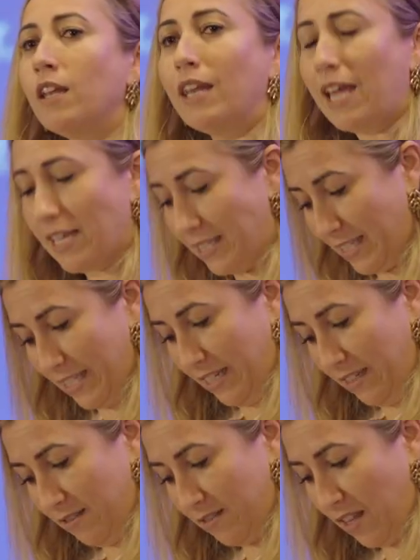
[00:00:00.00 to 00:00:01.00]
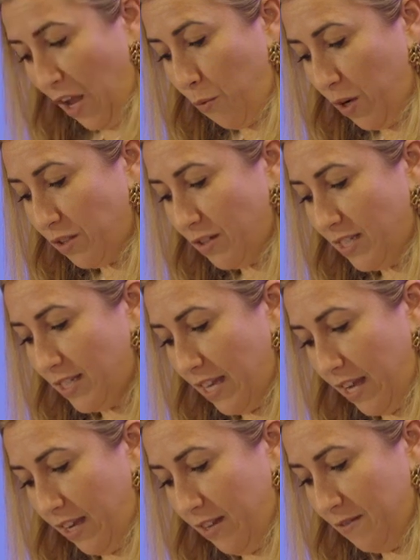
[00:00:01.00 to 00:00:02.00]
Lastly, I want to
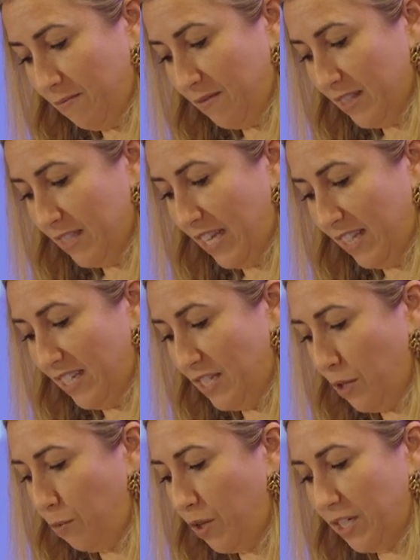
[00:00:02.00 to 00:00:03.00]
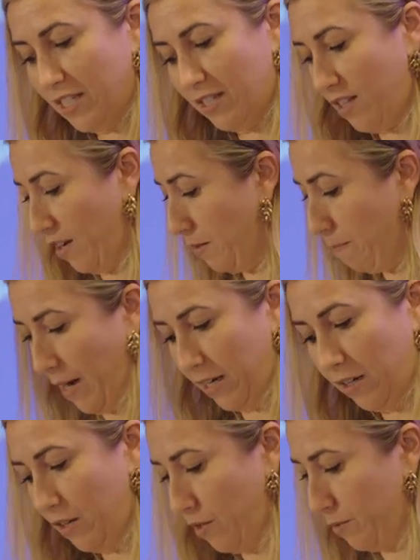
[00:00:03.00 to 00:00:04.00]
say that this award is not
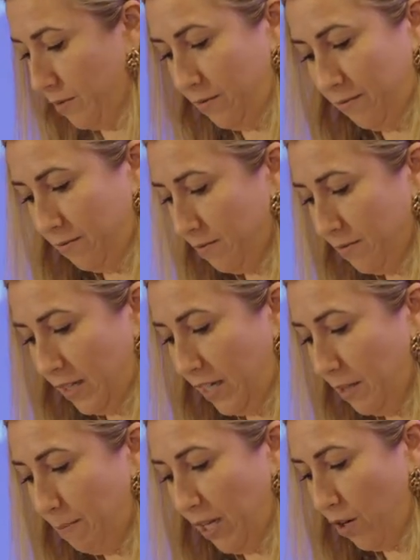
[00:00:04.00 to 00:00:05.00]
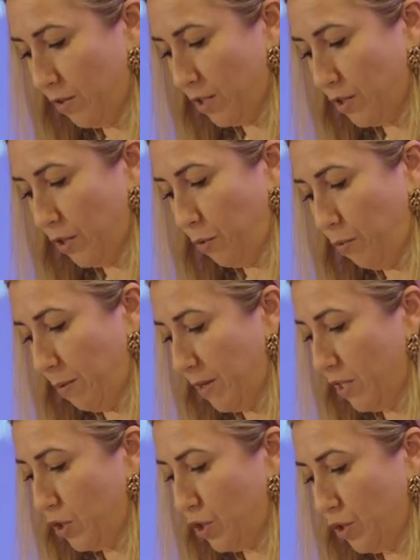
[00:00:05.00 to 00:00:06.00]
mine alone. It belongs to the
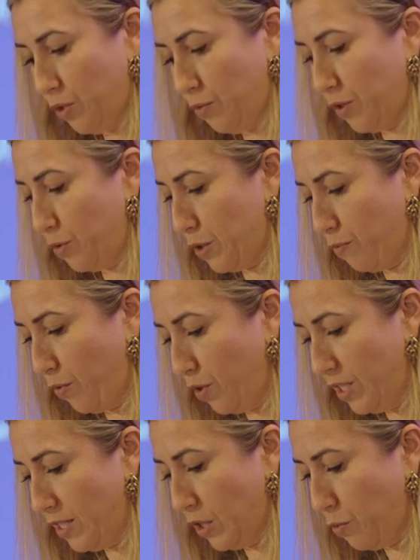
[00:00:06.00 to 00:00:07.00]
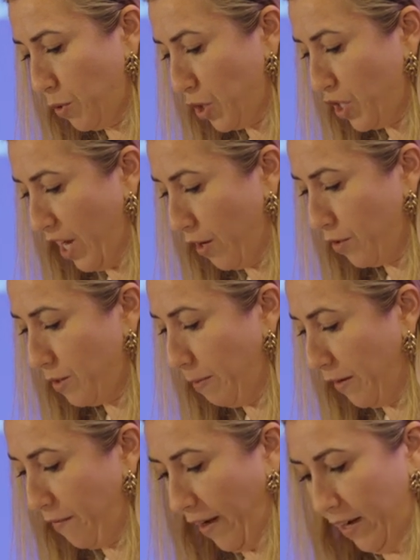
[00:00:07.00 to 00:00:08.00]
women and children whose voices were shattered
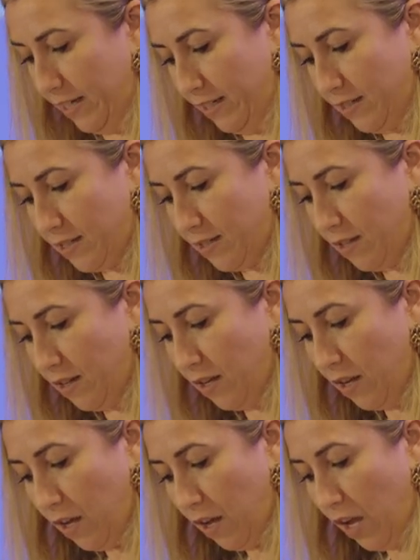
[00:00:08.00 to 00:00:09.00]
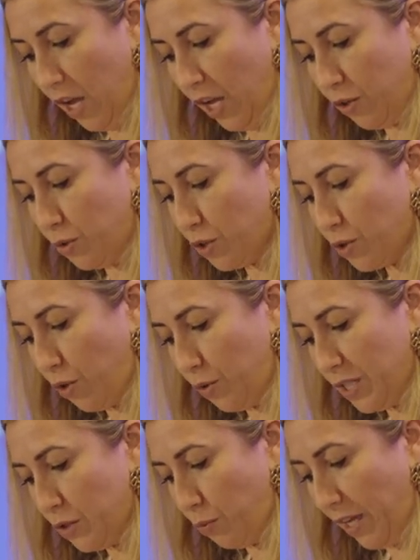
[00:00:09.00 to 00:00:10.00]
by violence and whose
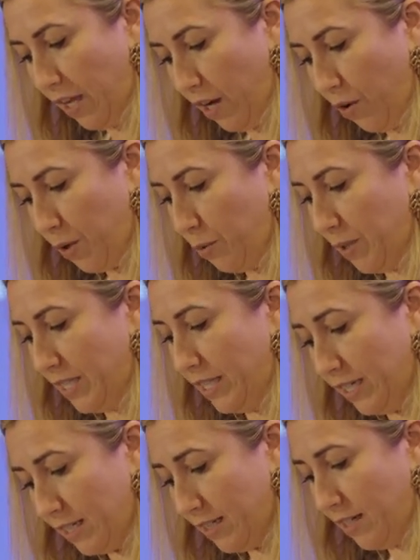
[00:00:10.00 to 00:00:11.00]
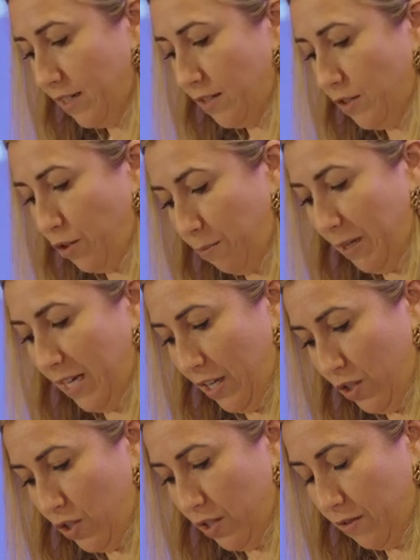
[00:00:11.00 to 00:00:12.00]
stories we carry with dignity and
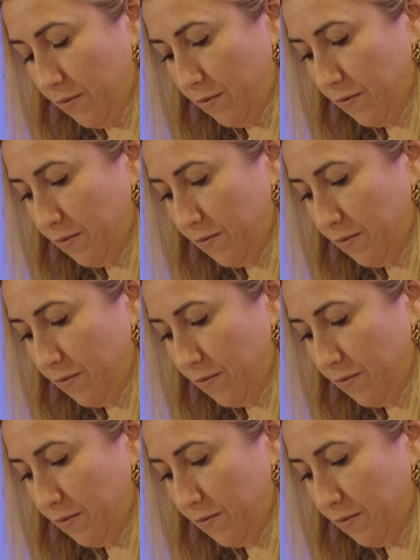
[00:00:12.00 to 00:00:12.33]
determination.